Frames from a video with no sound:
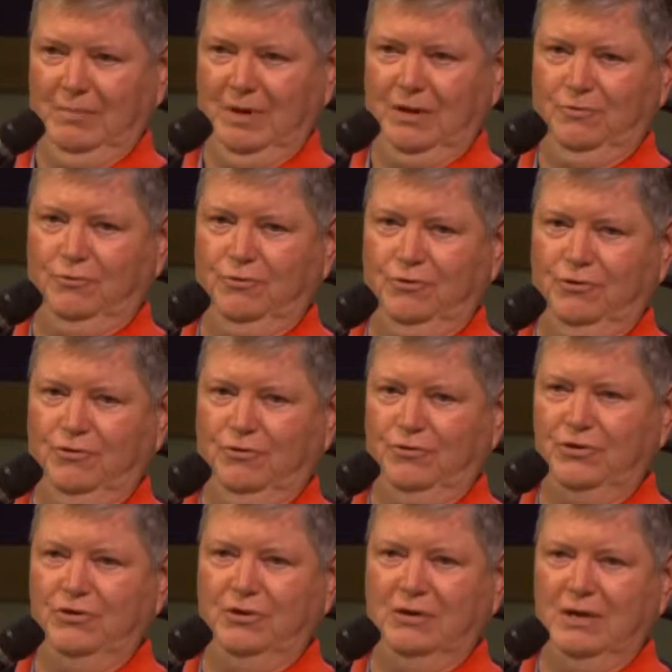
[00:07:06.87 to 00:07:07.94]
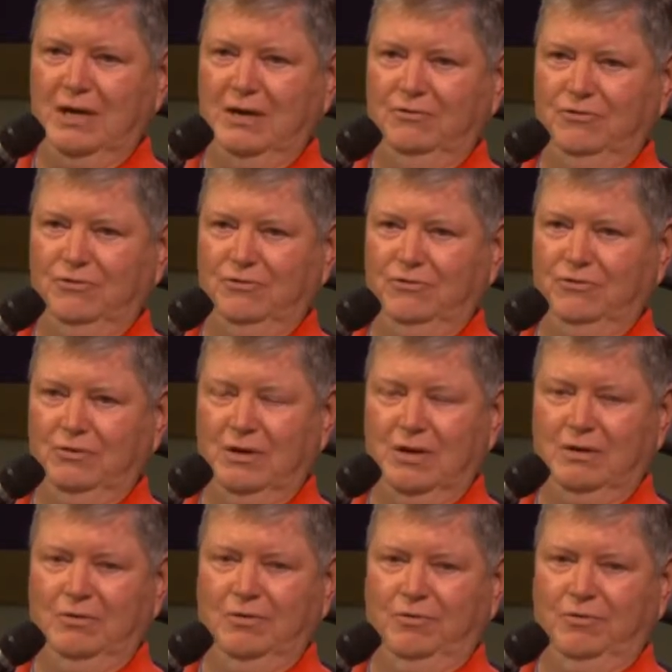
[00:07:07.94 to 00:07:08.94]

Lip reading: and junior and senior classes on